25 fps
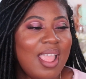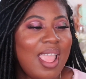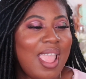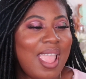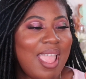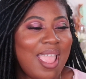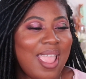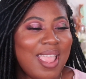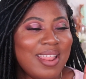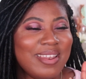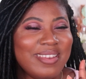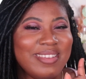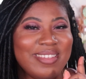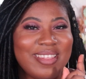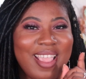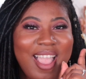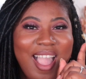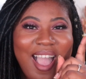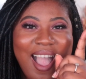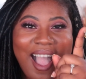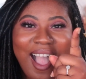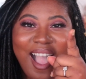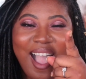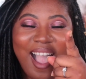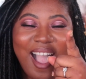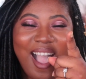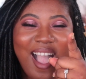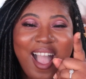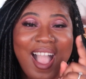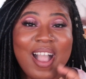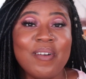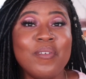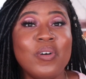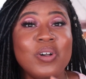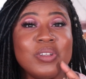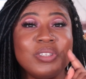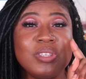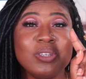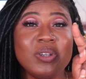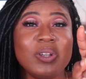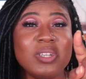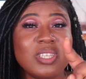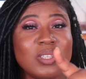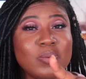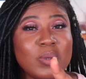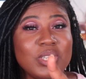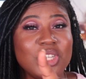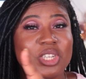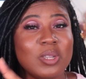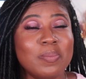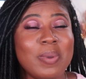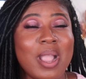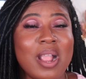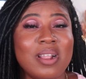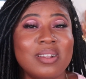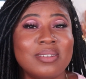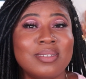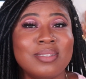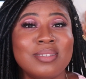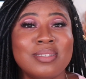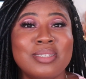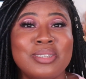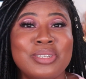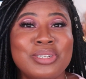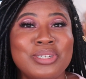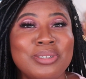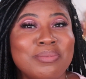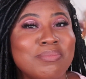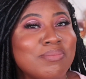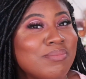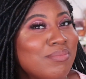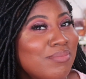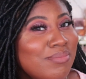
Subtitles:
And yeah, I've also got swatch comparisons too.